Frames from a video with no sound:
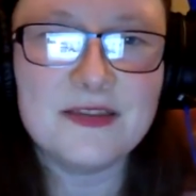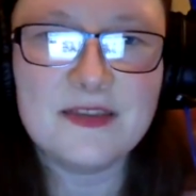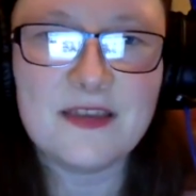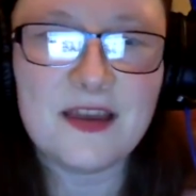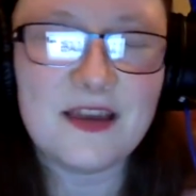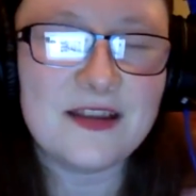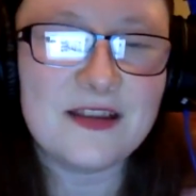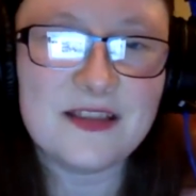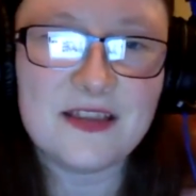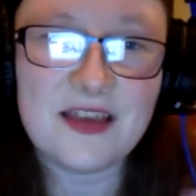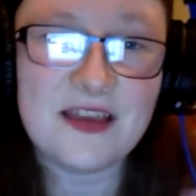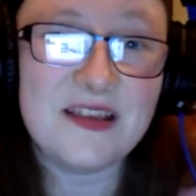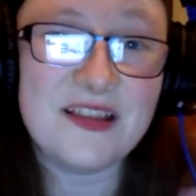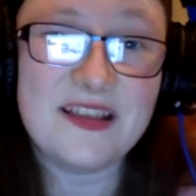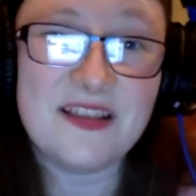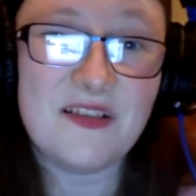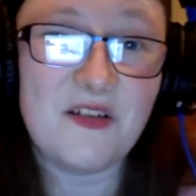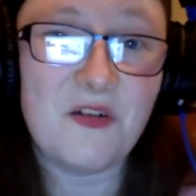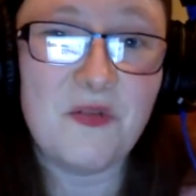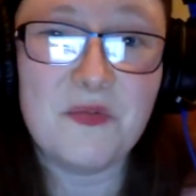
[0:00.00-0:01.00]
that that
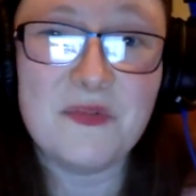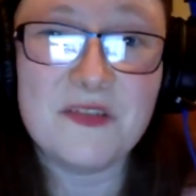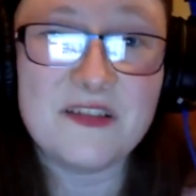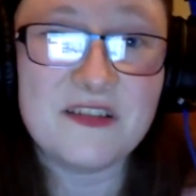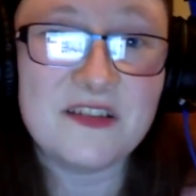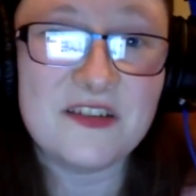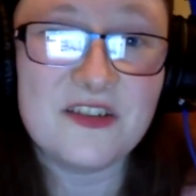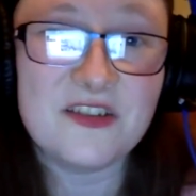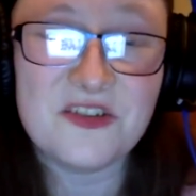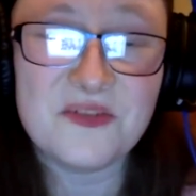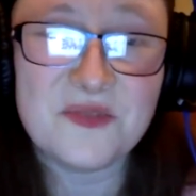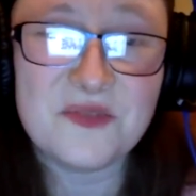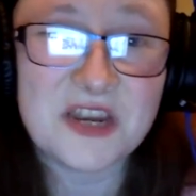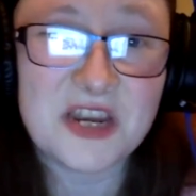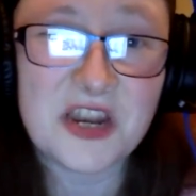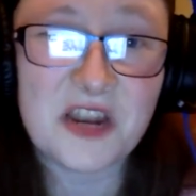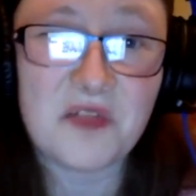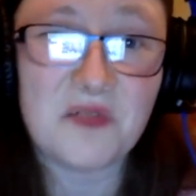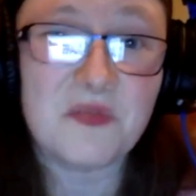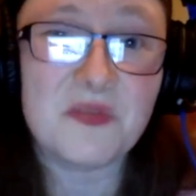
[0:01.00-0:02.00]
is always an issue and
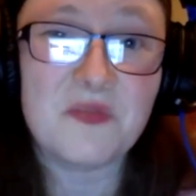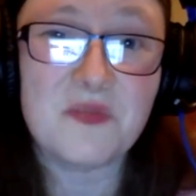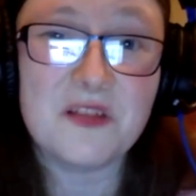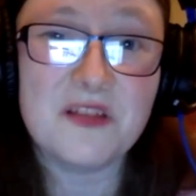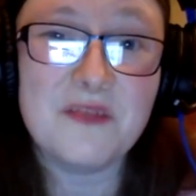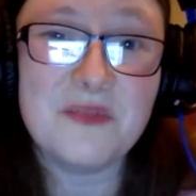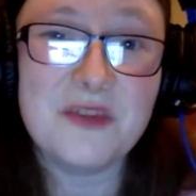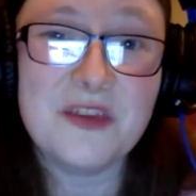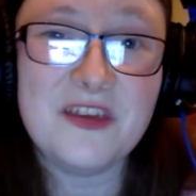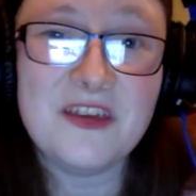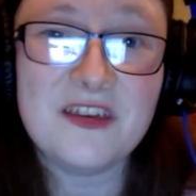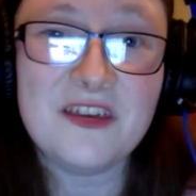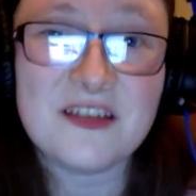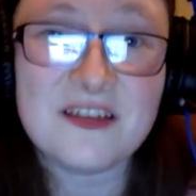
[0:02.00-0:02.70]
it always will be